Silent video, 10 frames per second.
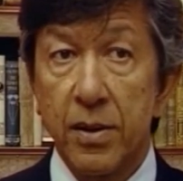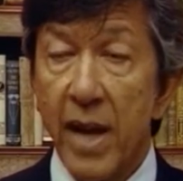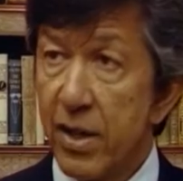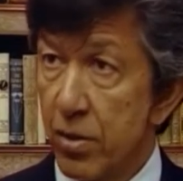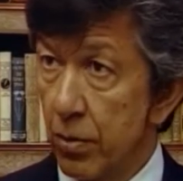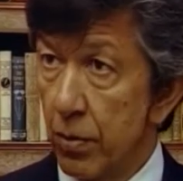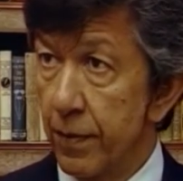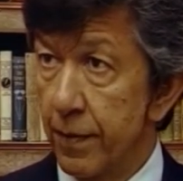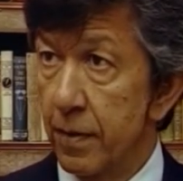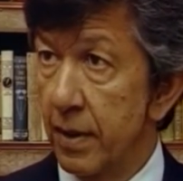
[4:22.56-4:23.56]

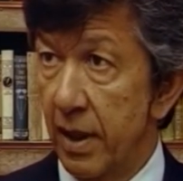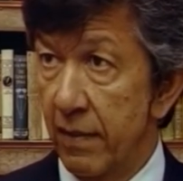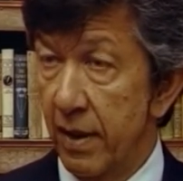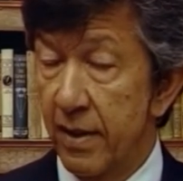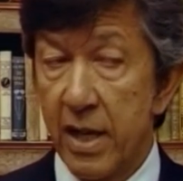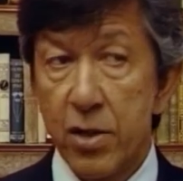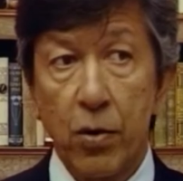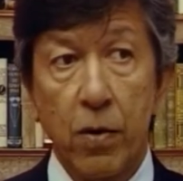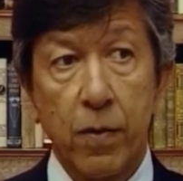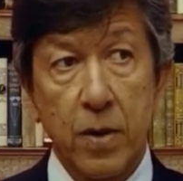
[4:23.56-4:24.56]
Dijsselhof, G.W.
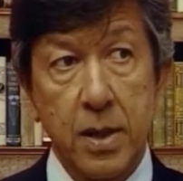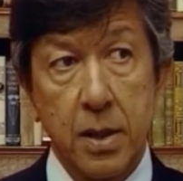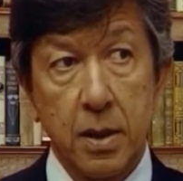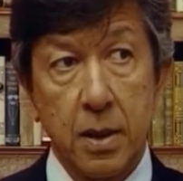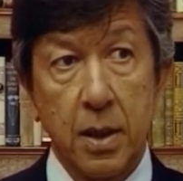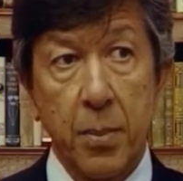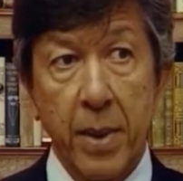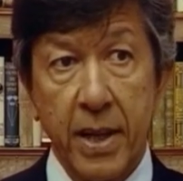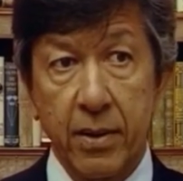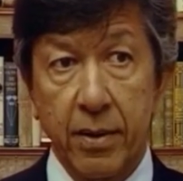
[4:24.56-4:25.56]
Dijsselhof was a
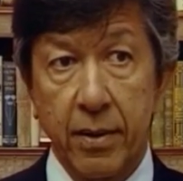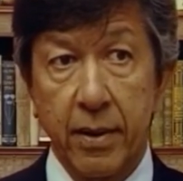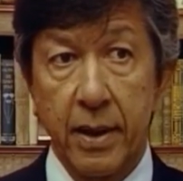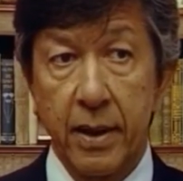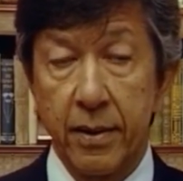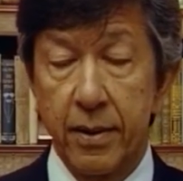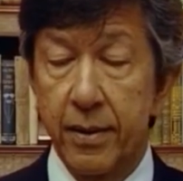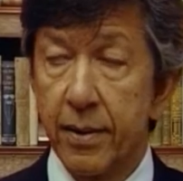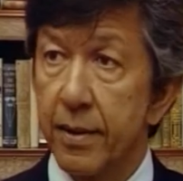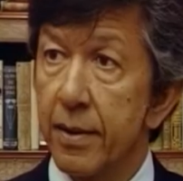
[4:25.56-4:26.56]
painter,
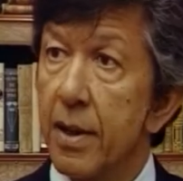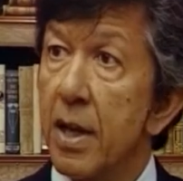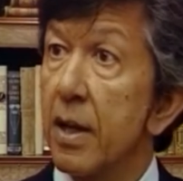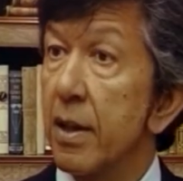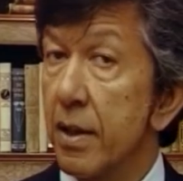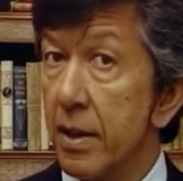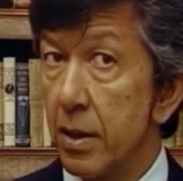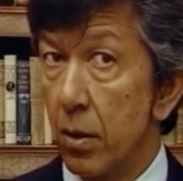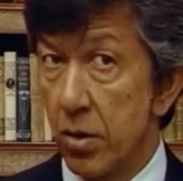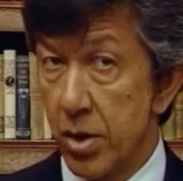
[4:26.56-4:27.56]
and
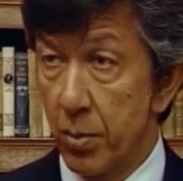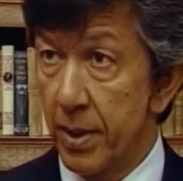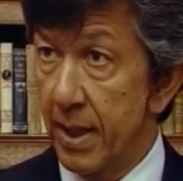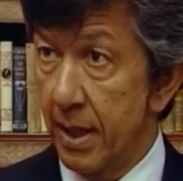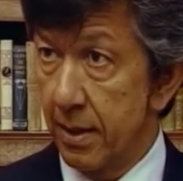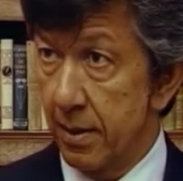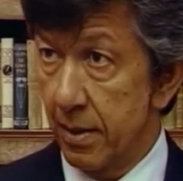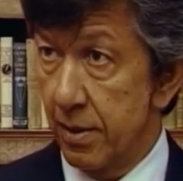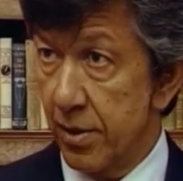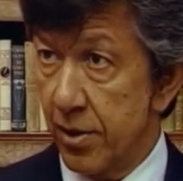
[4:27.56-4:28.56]
he also
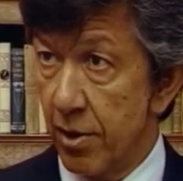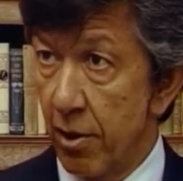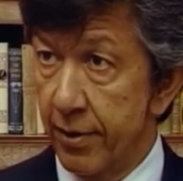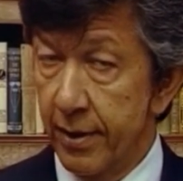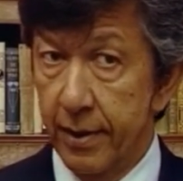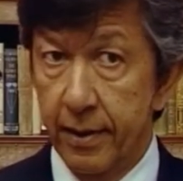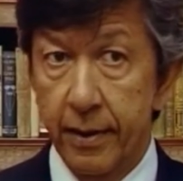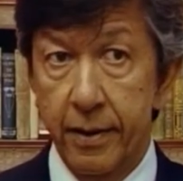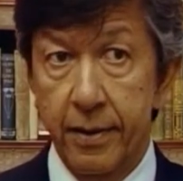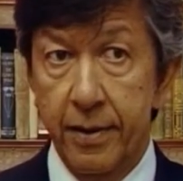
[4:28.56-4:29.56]
began
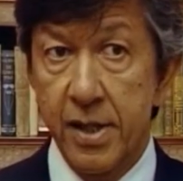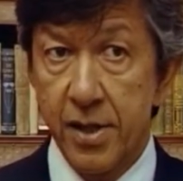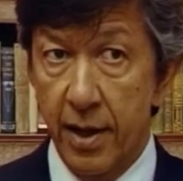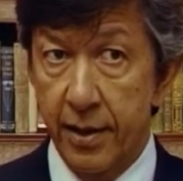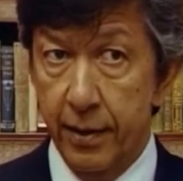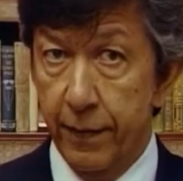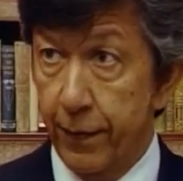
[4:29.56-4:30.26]
starting designing